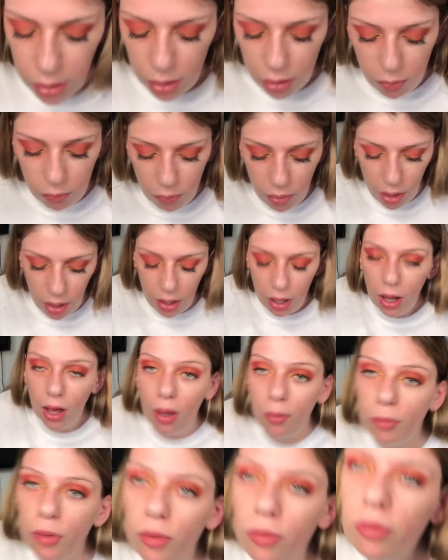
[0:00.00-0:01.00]
Right, I'm
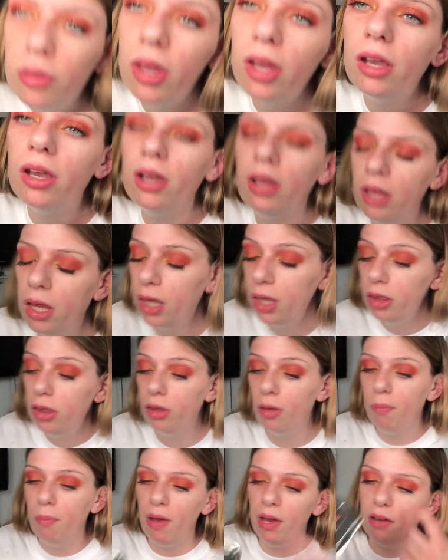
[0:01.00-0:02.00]
using the
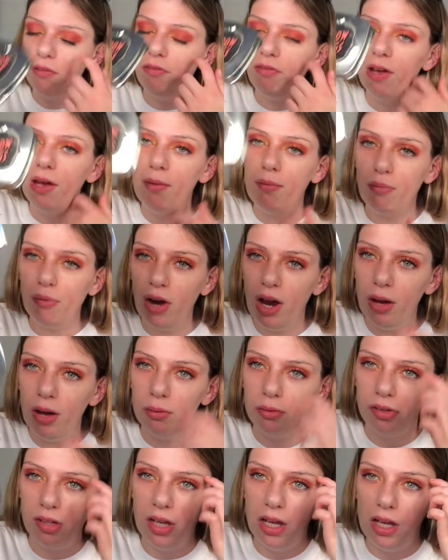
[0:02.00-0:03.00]
Benefit
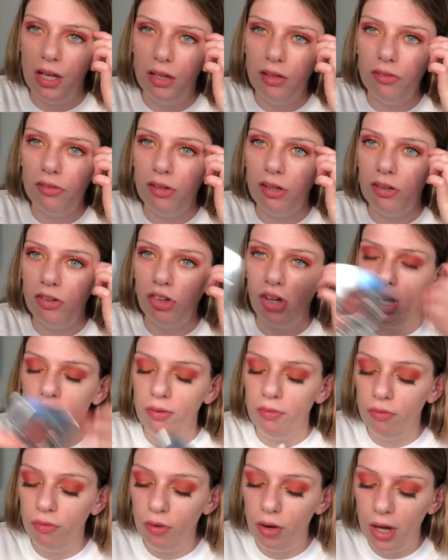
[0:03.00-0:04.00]
Browsings in shade
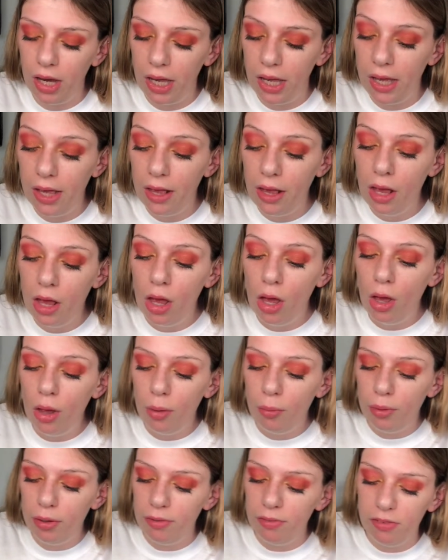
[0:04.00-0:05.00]
3
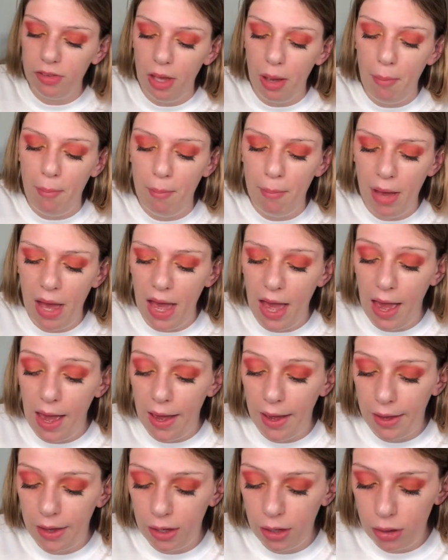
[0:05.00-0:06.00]
with the MAC
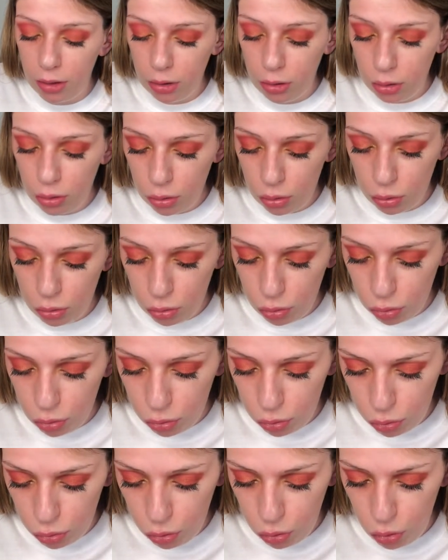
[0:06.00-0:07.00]

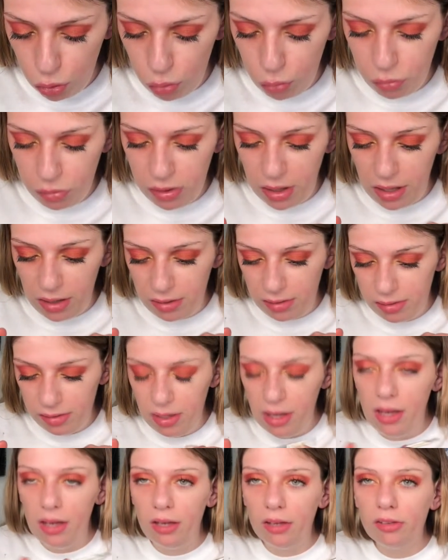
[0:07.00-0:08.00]

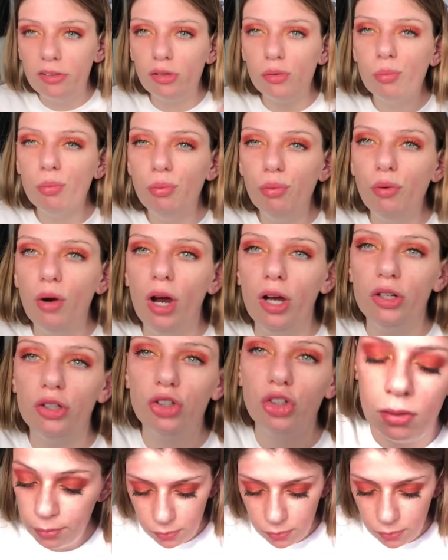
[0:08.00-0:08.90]
266 brush.